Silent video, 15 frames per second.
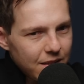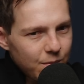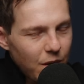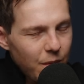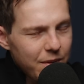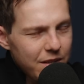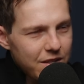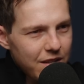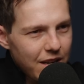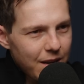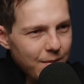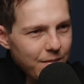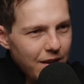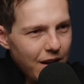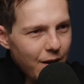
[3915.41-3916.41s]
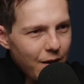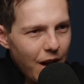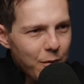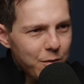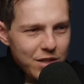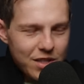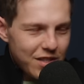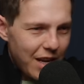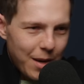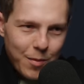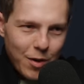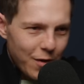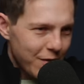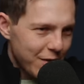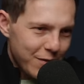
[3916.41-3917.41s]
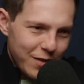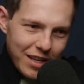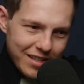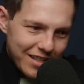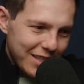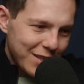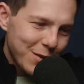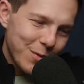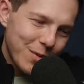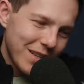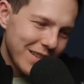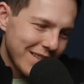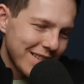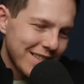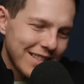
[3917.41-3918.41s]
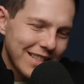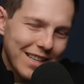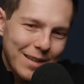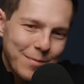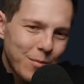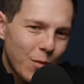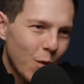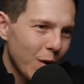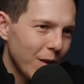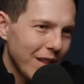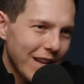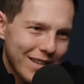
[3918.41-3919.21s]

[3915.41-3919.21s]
Probably the same. I, I was the same nervous for the last like two okay. weeks. I didn't get more or